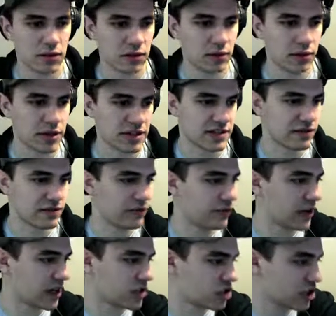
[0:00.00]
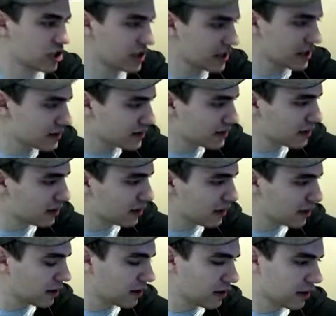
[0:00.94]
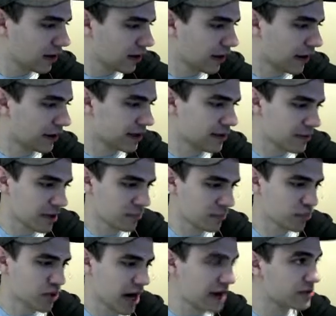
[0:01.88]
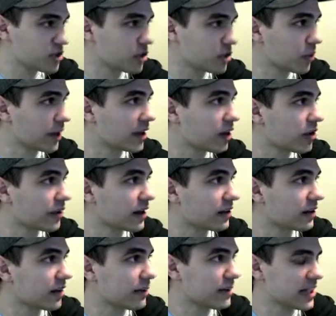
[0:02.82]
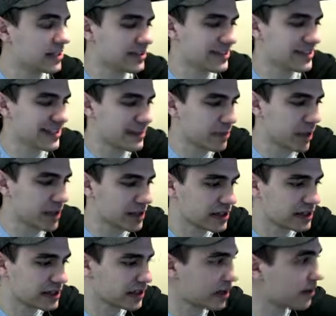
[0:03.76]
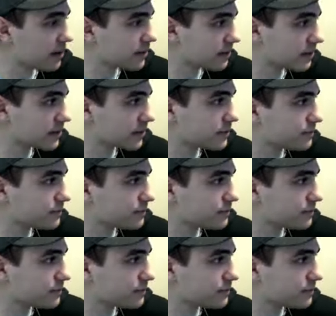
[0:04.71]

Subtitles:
when this finishes, give me a browser window that'll let me debug stuff.